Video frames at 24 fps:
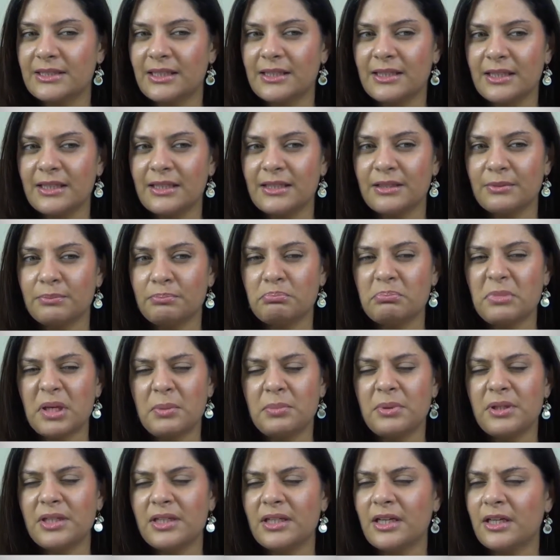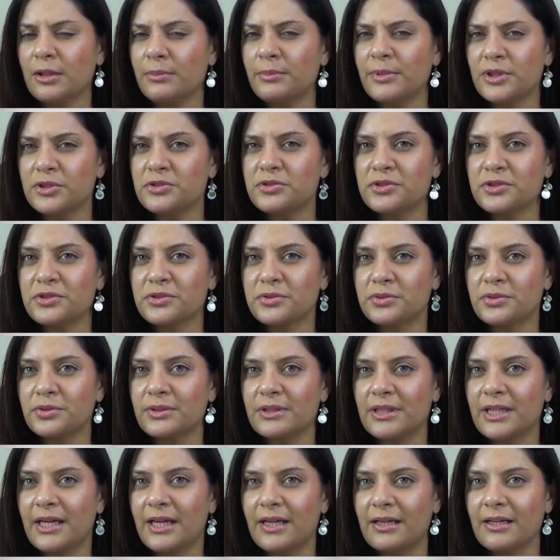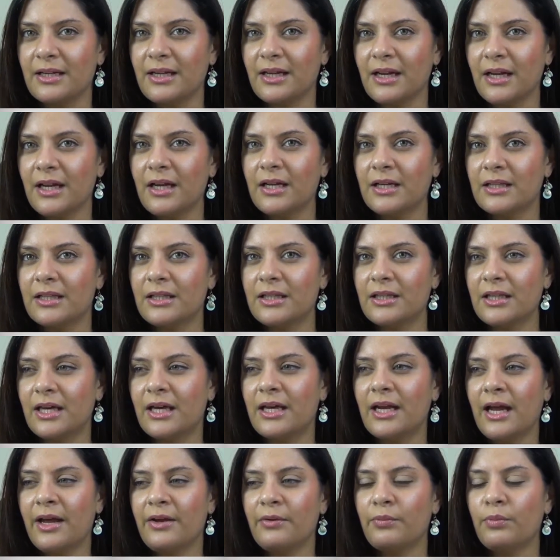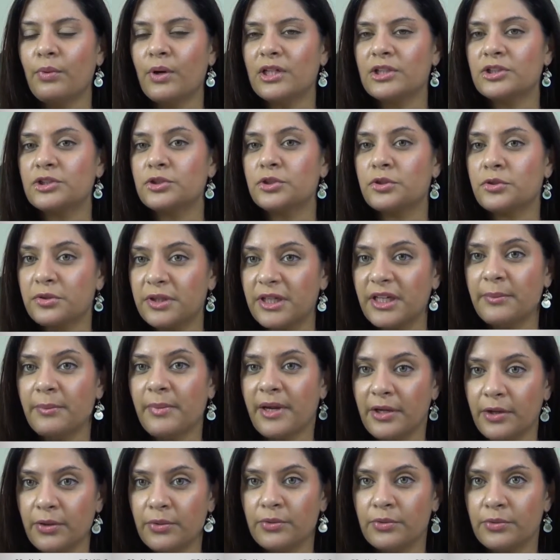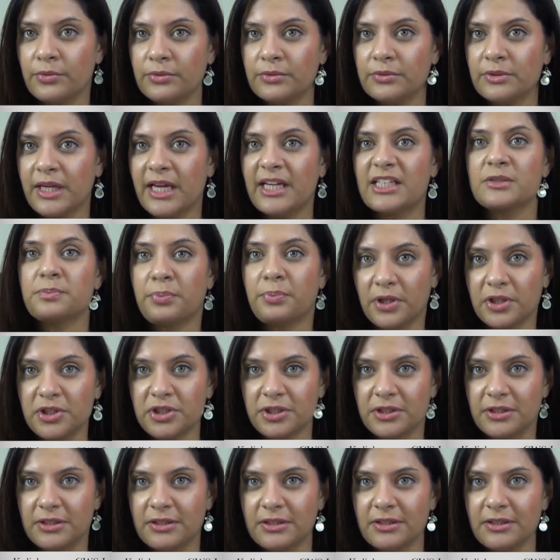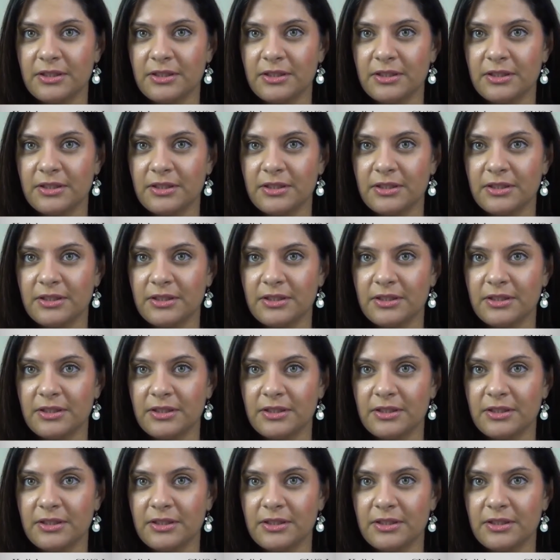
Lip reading: I think maybe in elementary school, that I wanted to create my own expression.